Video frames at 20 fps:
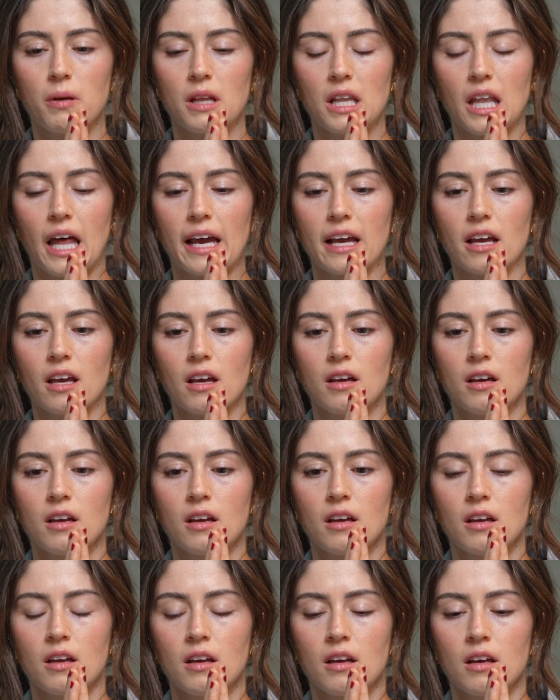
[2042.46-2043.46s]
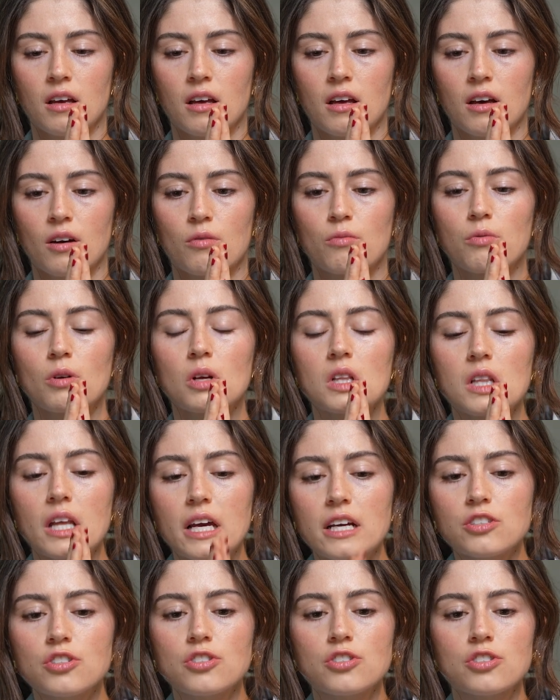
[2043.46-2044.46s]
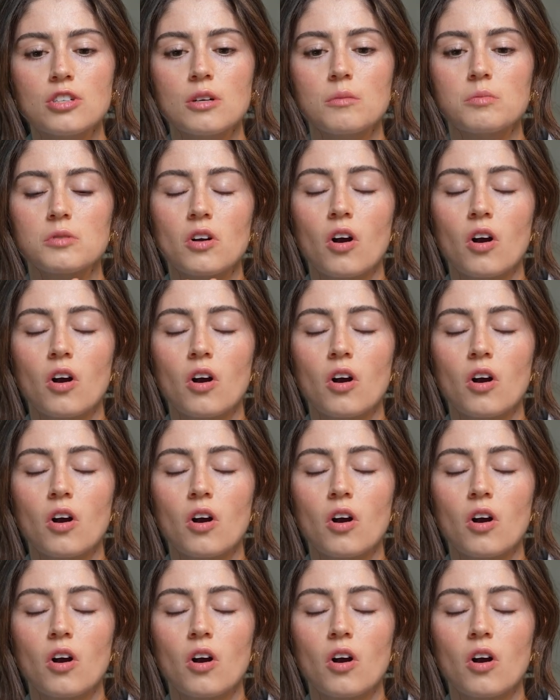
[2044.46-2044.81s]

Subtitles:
but relationships